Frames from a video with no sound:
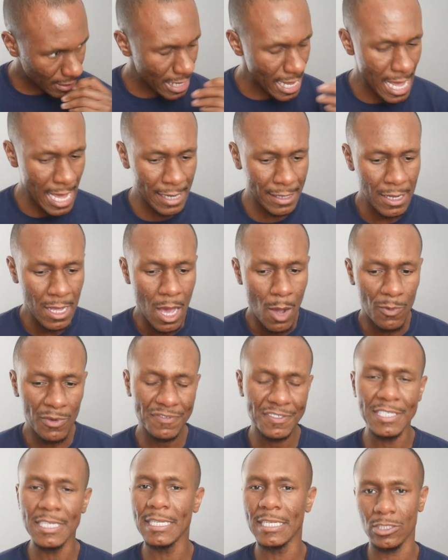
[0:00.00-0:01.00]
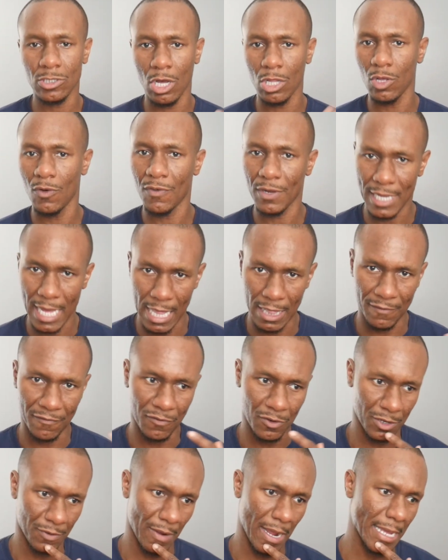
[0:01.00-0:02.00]
And we've seen this all over
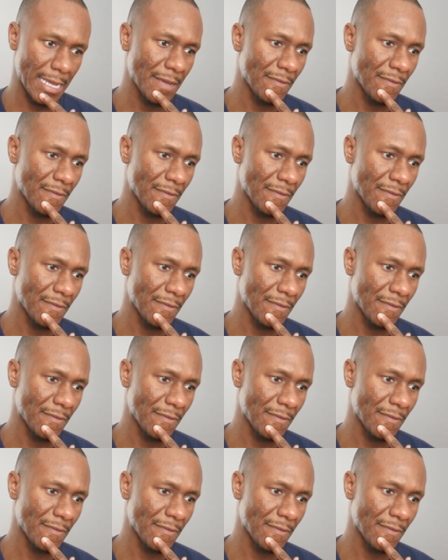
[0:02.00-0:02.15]
California, right?